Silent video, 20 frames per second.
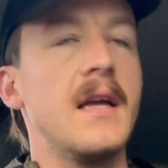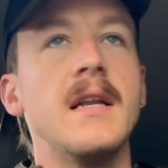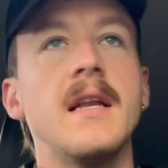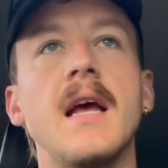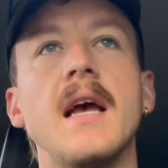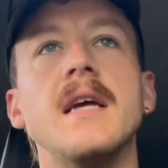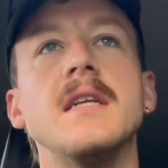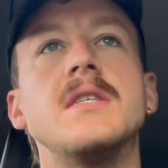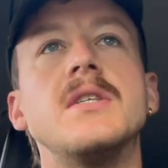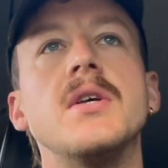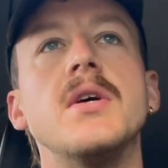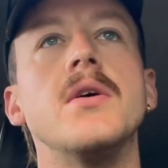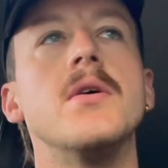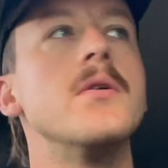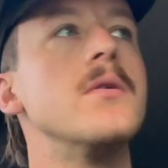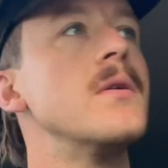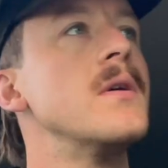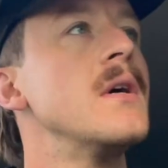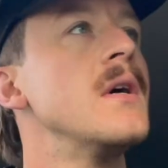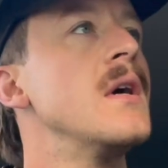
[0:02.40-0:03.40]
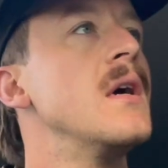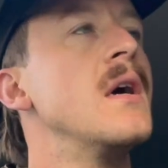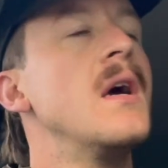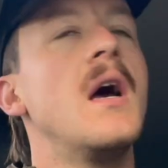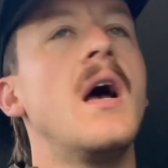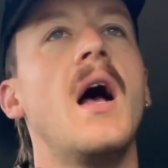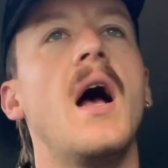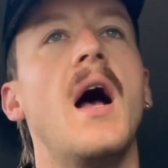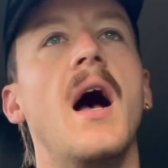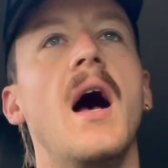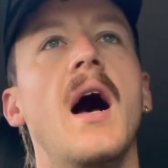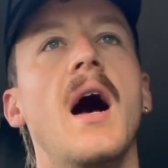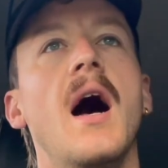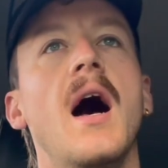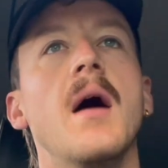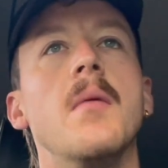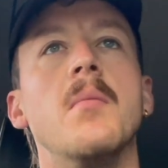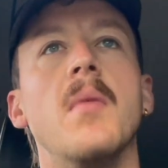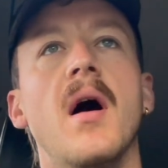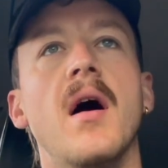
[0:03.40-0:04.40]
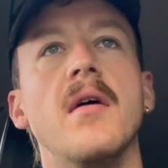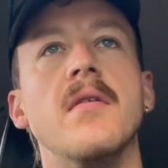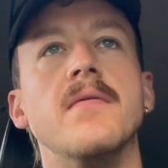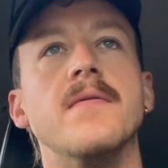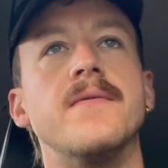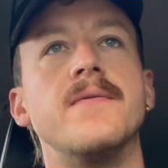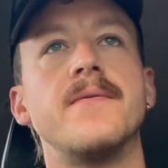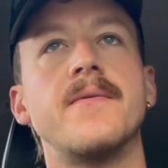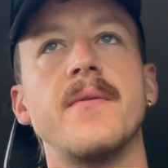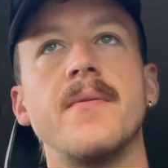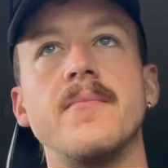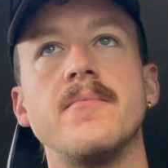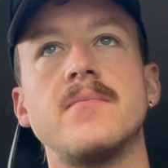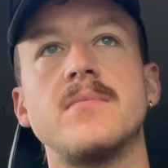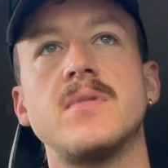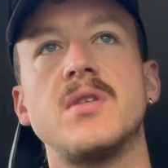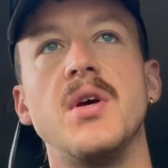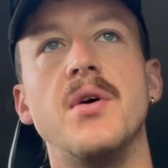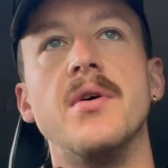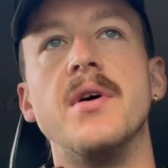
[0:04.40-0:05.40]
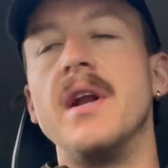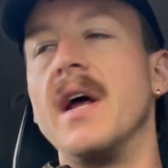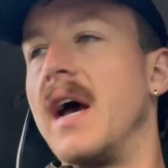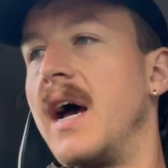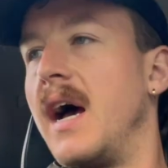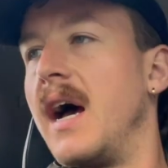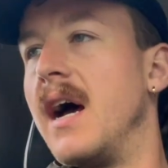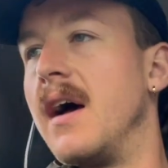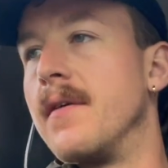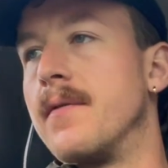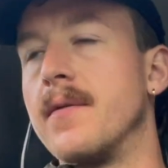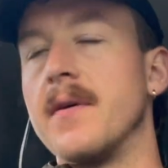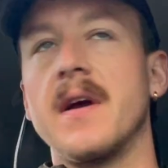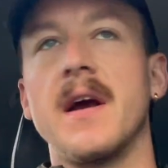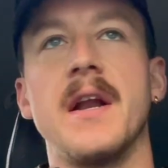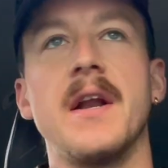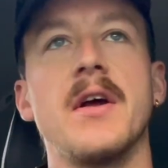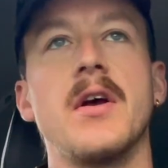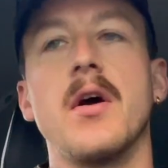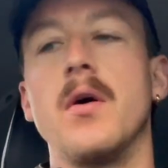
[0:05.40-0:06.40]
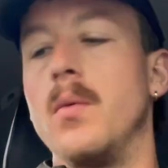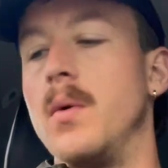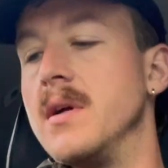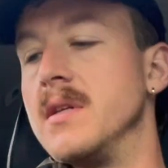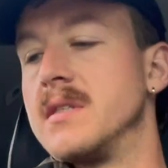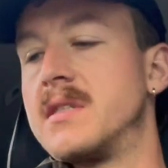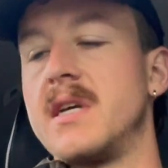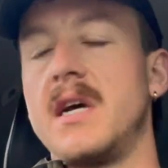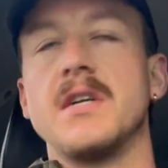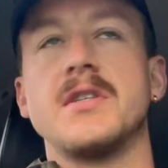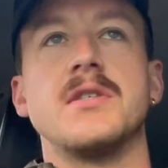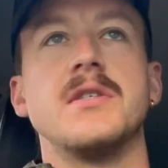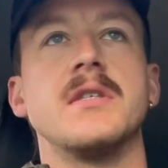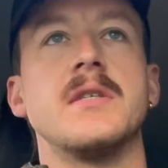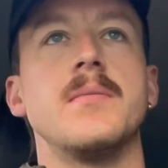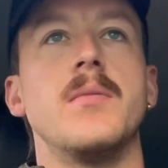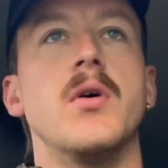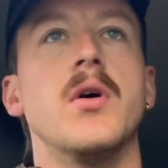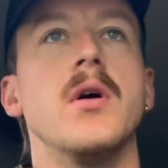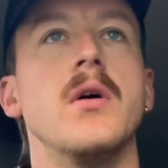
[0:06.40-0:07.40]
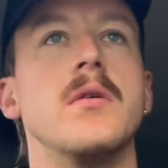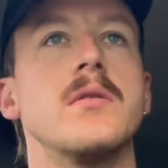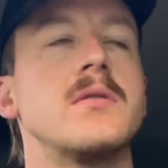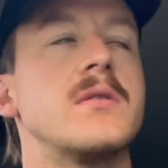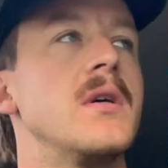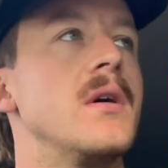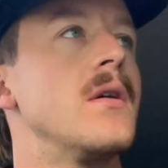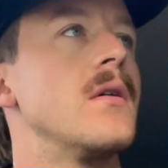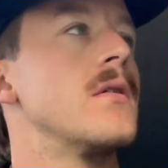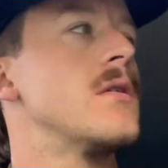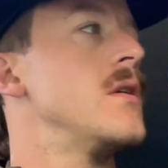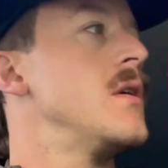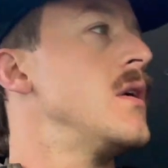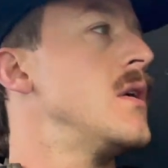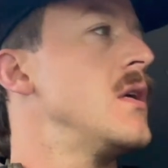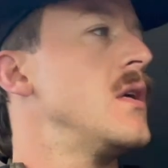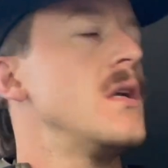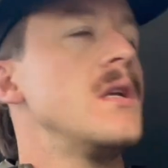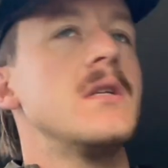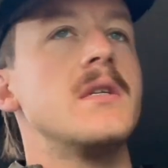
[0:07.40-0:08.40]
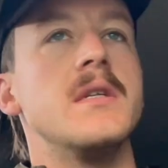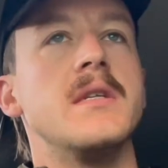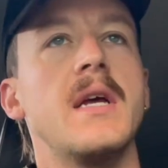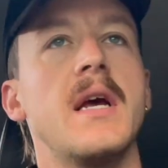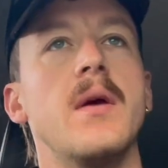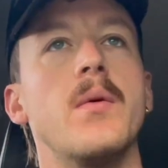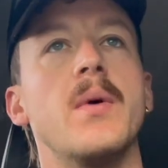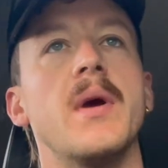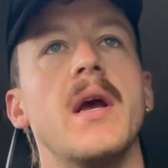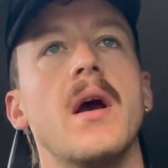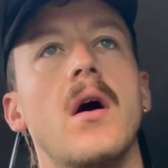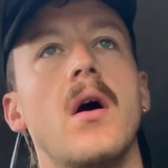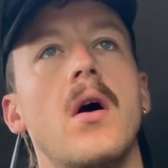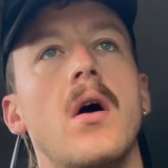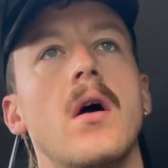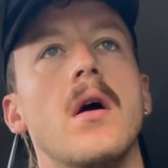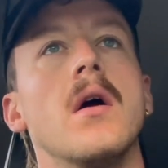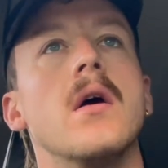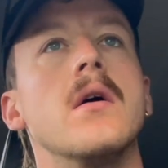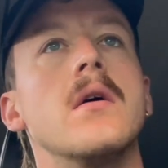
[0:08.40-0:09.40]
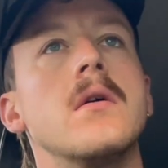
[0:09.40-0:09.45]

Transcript: day two of 2.5. We kind of got one session tomorrow, so today we are